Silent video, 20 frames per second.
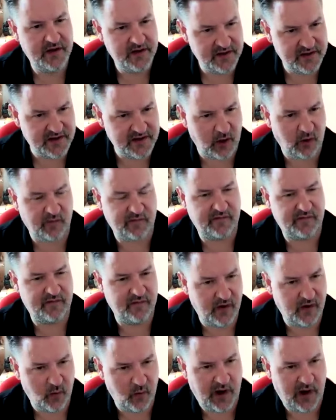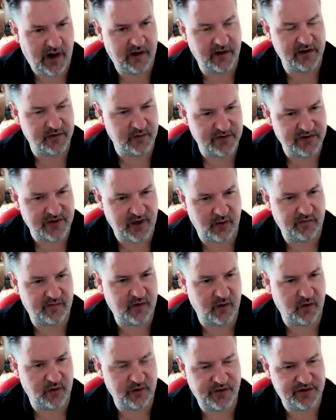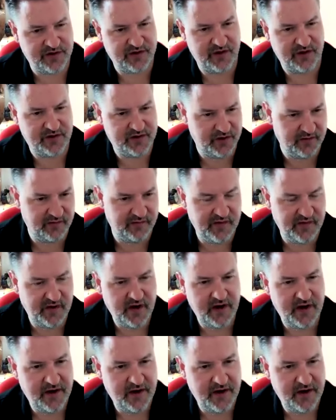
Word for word: self awareness or self consciousness of